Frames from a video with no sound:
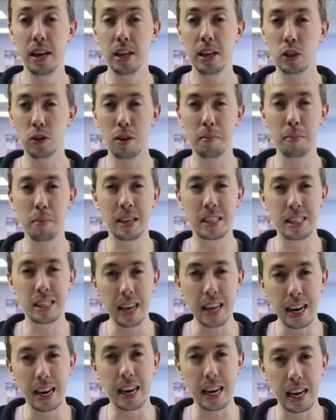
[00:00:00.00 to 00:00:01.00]
So I'm
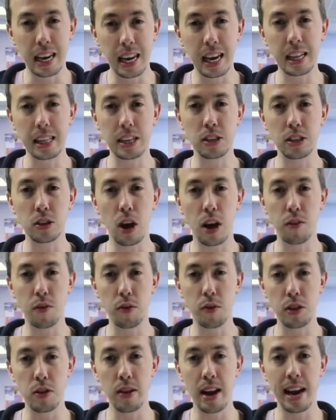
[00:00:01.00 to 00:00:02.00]
excited to kick this off
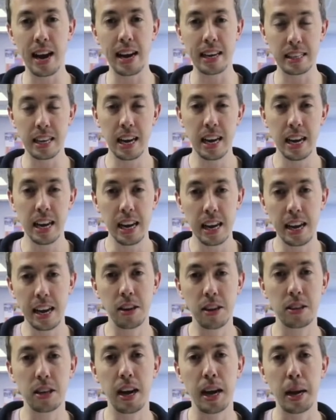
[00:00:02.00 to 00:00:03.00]
with you guys here
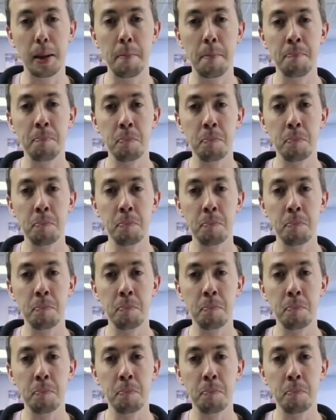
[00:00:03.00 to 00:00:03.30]
tonight.